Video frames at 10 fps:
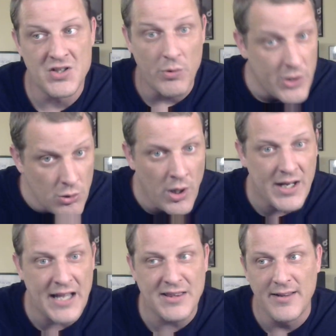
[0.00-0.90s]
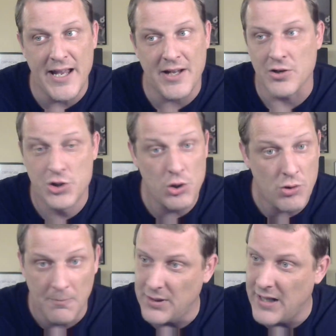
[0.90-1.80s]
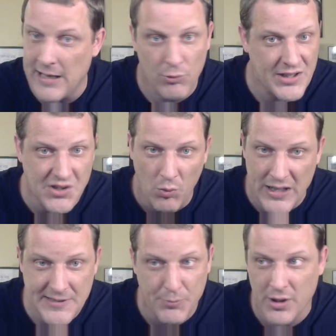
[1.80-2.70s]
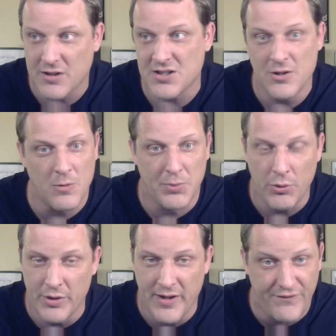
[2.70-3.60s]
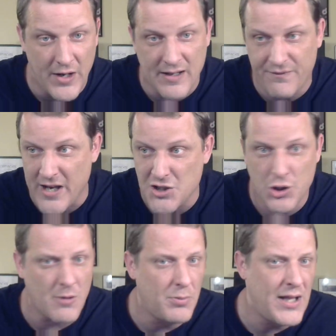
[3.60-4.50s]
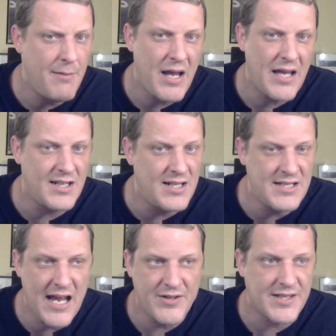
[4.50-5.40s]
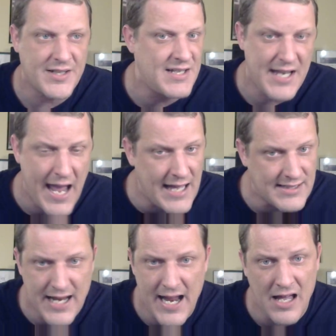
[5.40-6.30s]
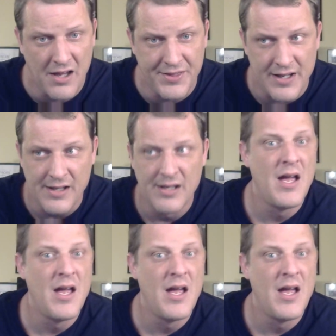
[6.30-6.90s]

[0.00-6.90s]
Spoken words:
So when you look at the Lakers, you can blame Russell Westbrook till you're blue in the fucking face. You can blame Anthony Davis because he can't stay healthy.